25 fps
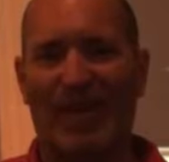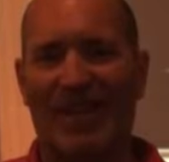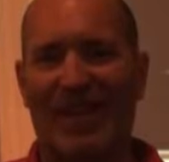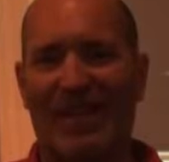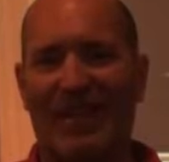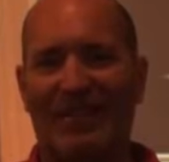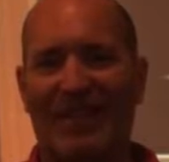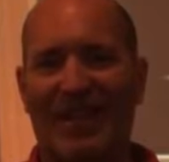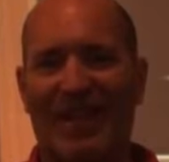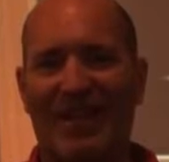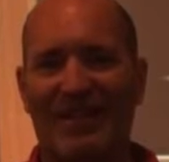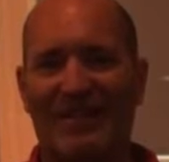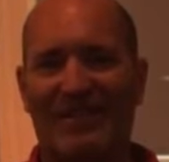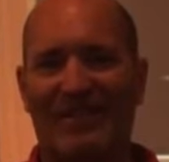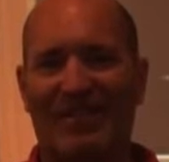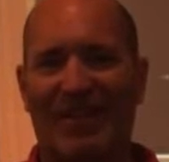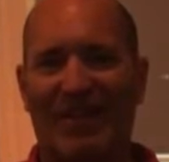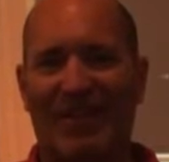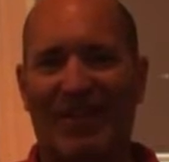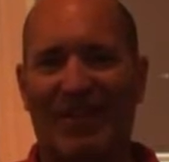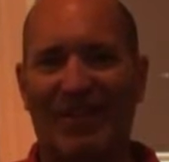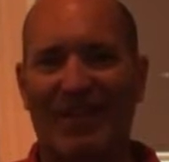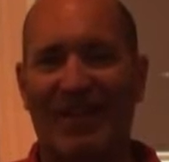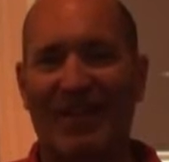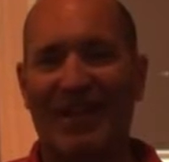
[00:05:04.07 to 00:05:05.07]
it on that
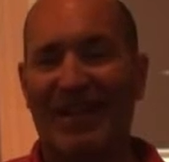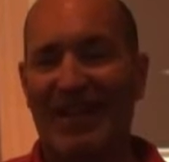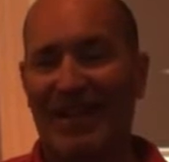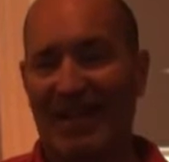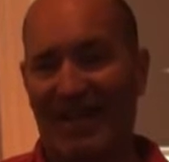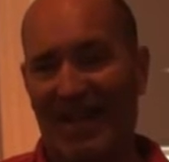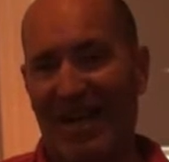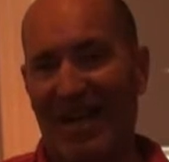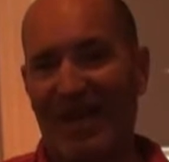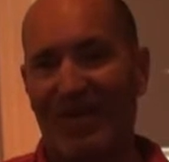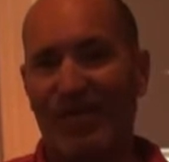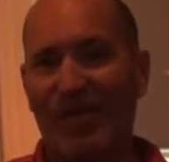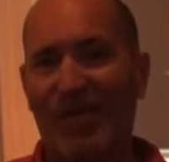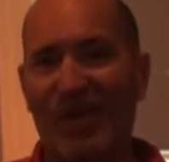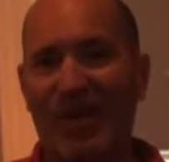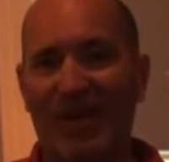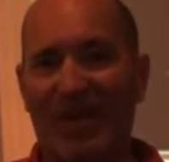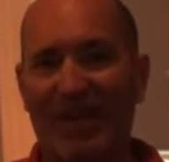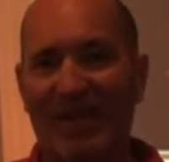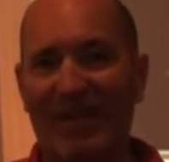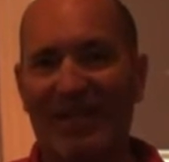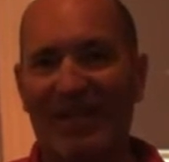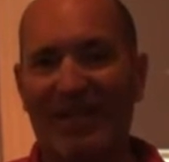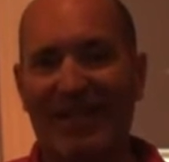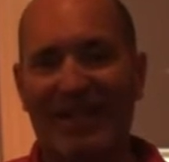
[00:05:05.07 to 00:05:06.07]
guitar, and I
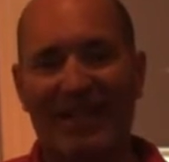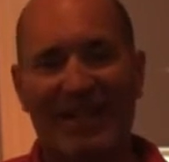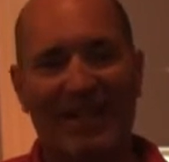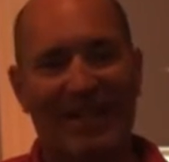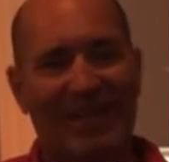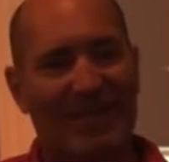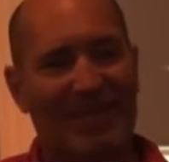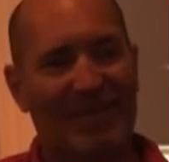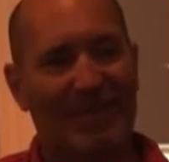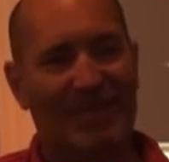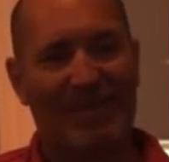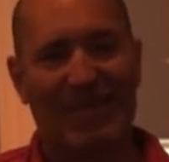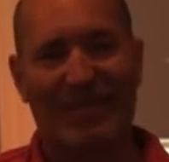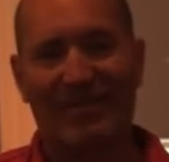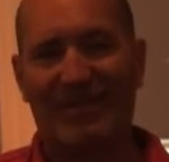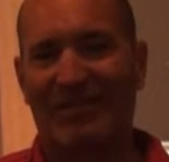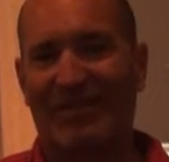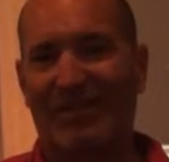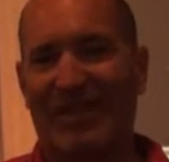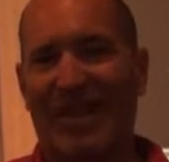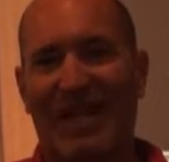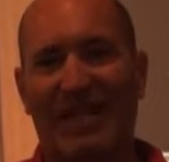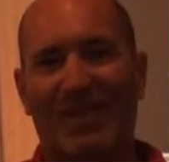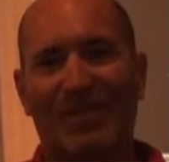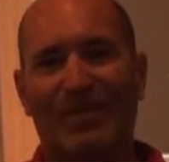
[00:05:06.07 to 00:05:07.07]
would. That's
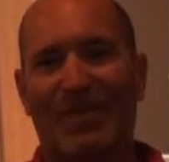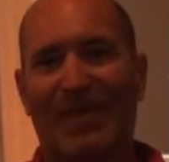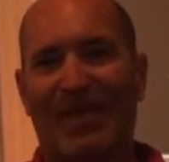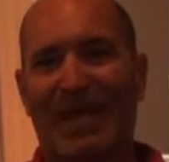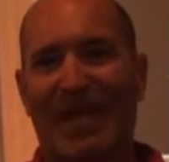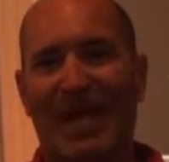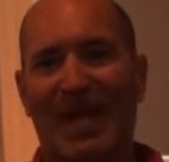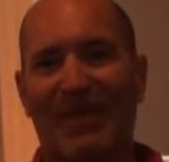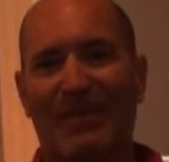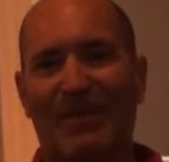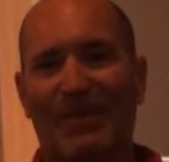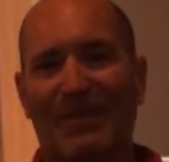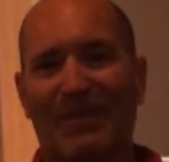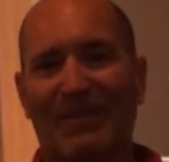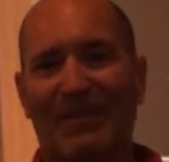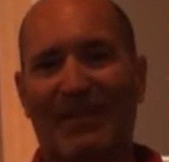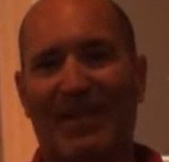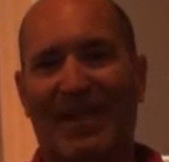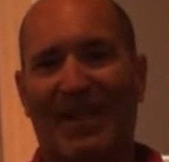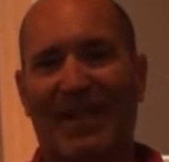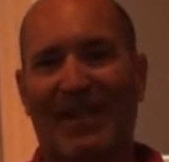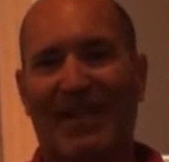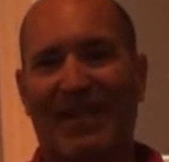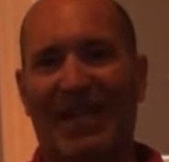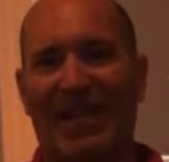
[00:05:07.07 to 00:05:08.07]
exactly what happened.
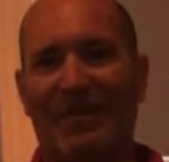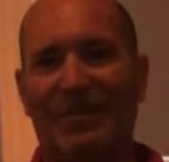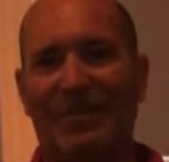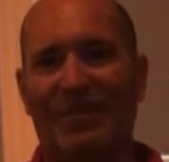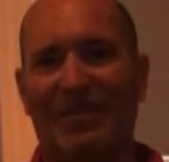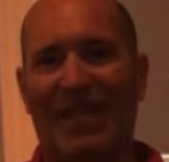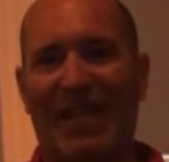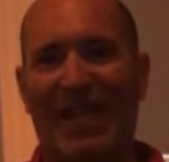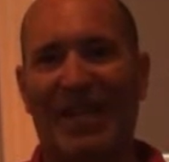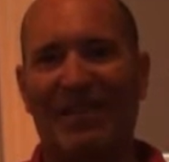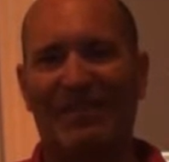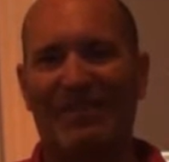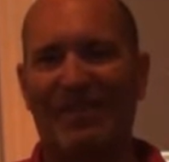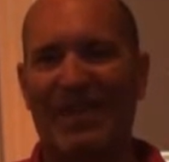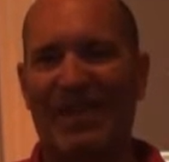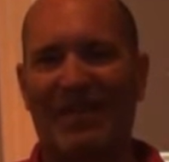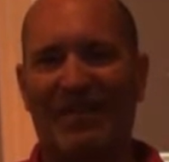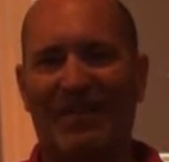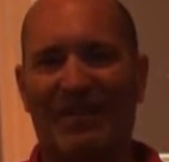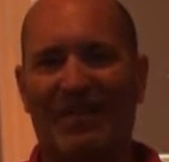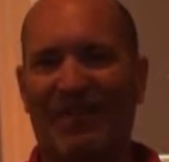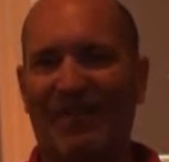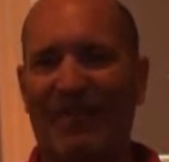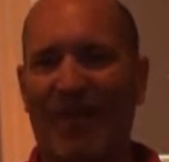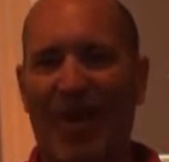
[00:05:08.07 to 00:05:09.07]
I get off stage, I'm like,
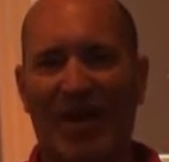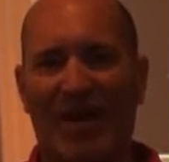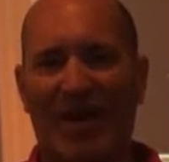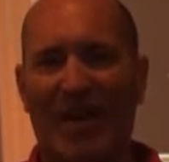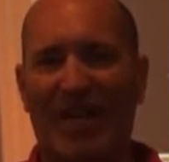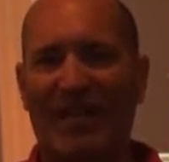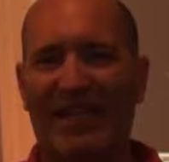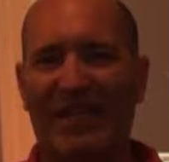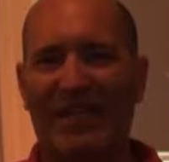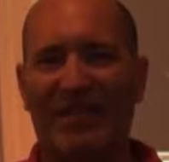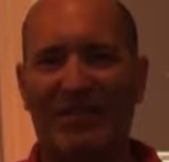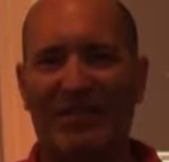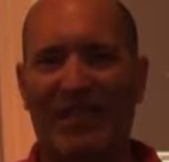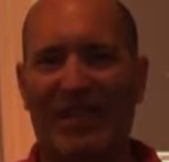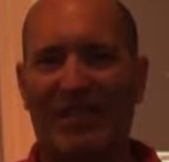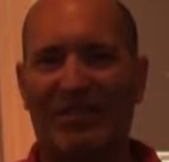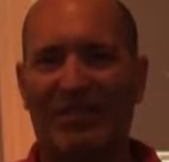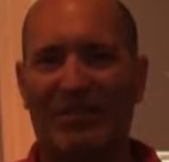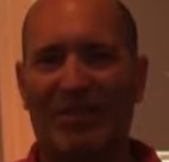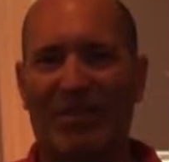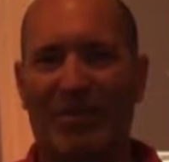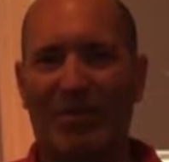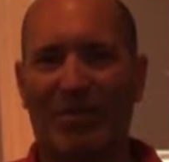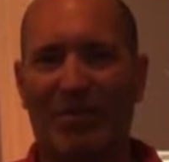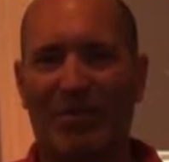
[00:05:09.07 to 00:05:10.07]
fuck, I killed that
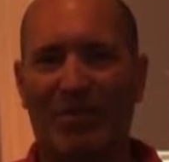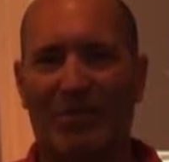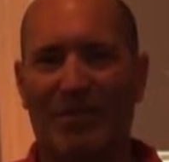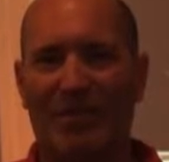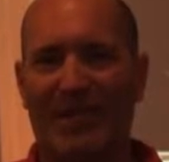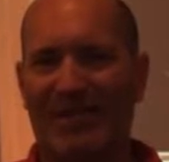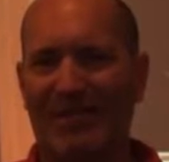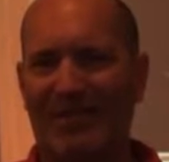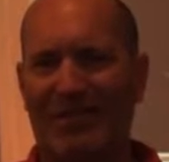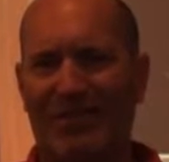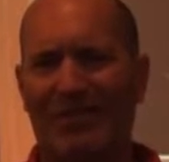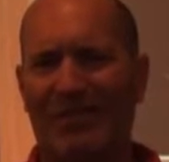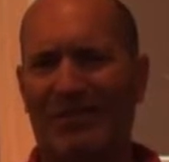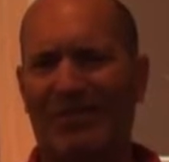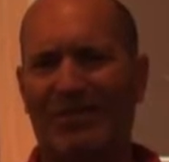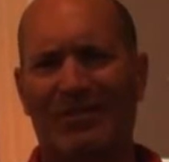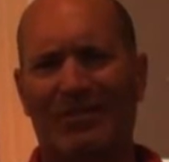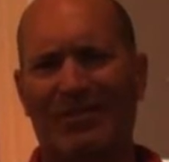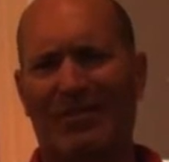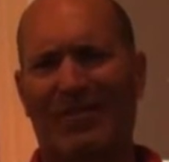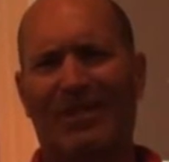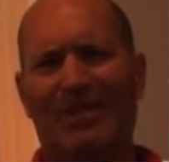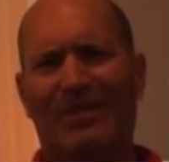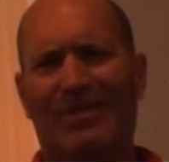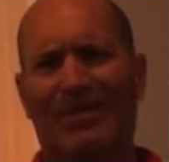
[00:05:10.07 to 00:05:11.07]
solo. I'd be like, dude, your
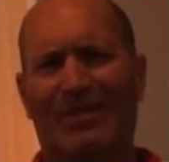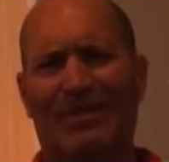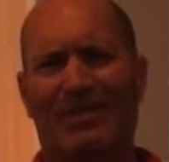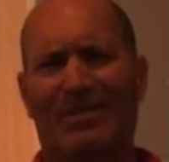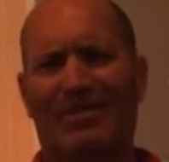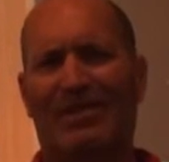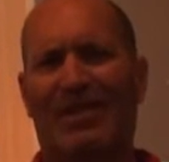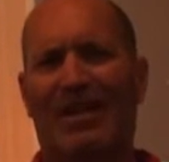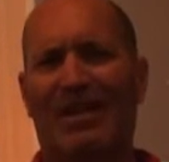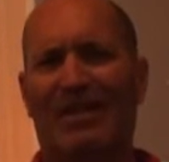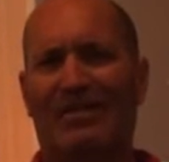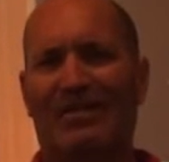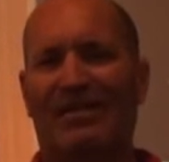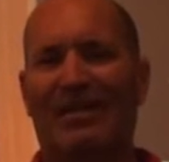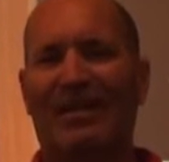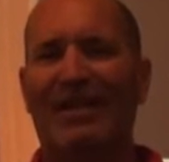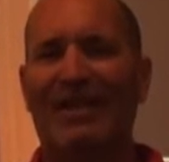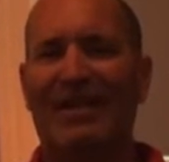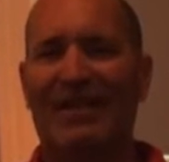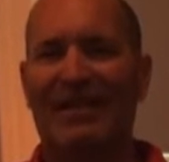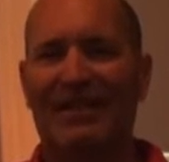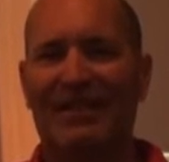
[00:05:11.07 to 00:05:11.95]
singer really sucks.